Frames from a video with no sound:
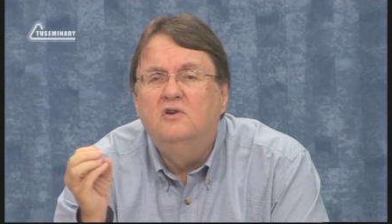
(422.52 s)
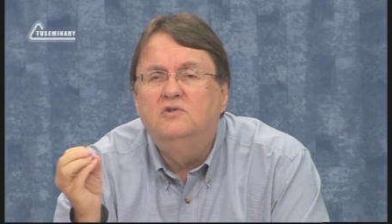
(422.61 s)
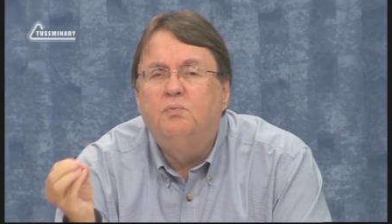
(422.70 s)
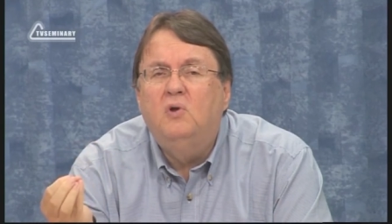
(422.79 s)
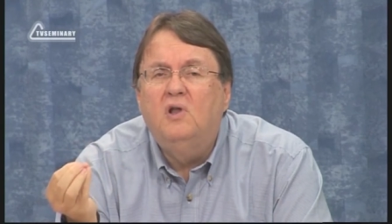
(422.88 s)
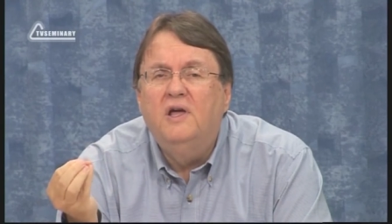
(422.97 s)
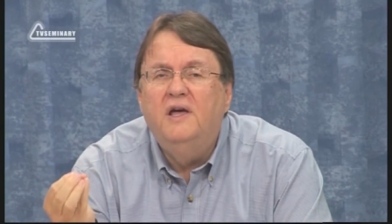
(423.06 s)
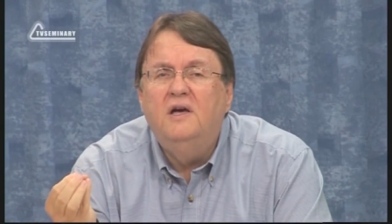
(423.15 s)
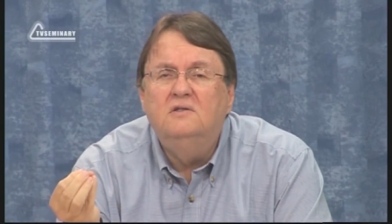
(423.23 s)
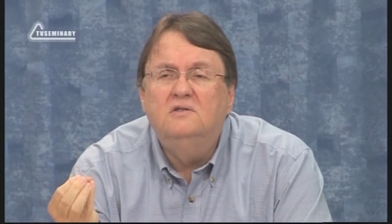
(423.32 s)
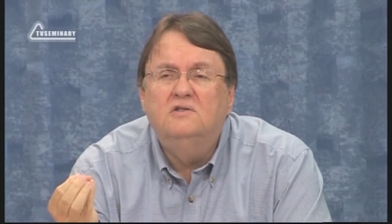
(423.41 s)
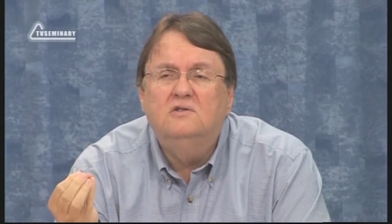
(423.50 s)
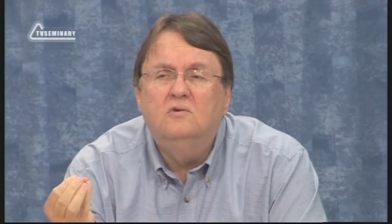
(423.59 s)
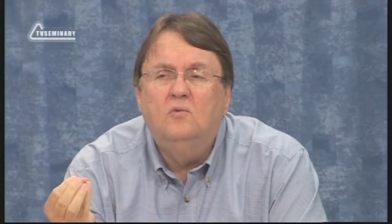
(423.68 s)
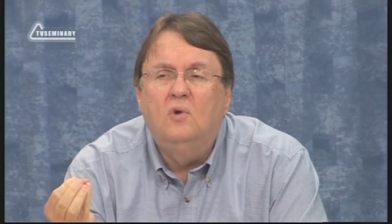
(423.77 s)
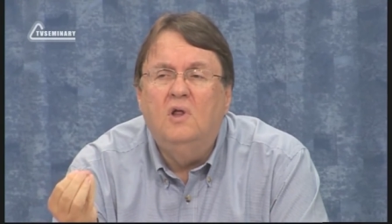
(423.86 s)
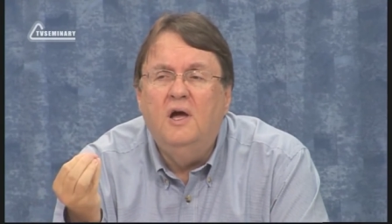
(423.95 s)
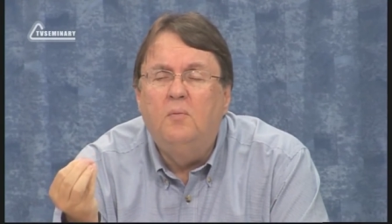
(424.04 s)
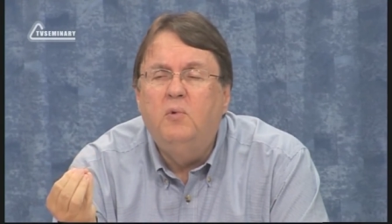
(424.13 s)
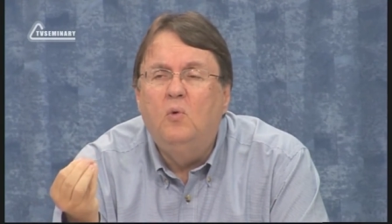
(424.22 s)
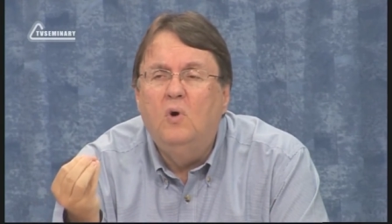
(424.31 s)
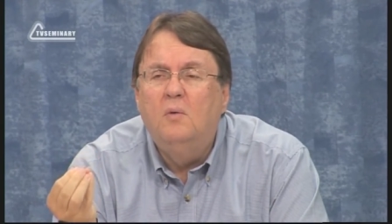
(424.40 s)
those plants will
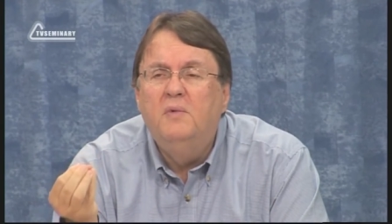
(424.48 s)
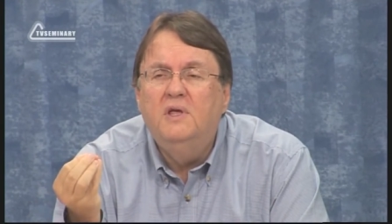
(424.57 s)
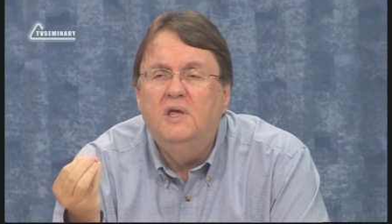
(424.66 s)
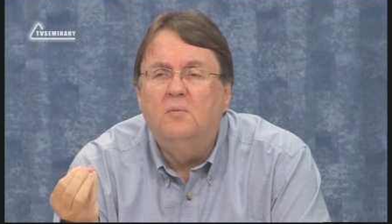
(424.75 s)
help a woman